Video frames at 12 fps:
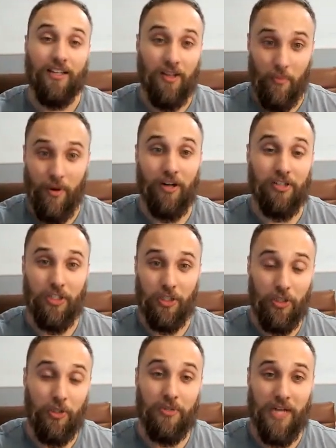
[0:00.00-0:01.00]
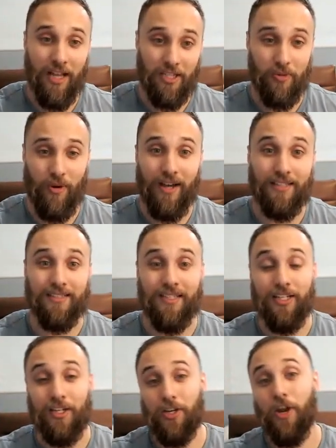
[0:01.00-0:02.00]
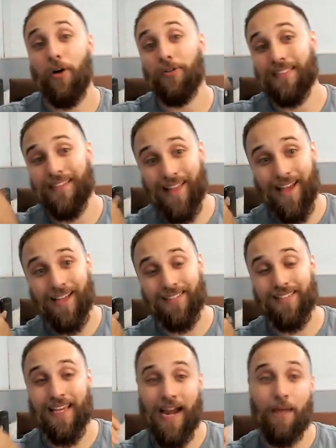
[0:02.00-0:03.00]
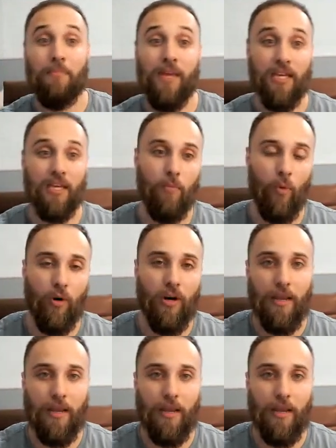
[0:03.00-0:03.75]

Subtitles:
compared to you knowledge wise, knows less and I'm making more,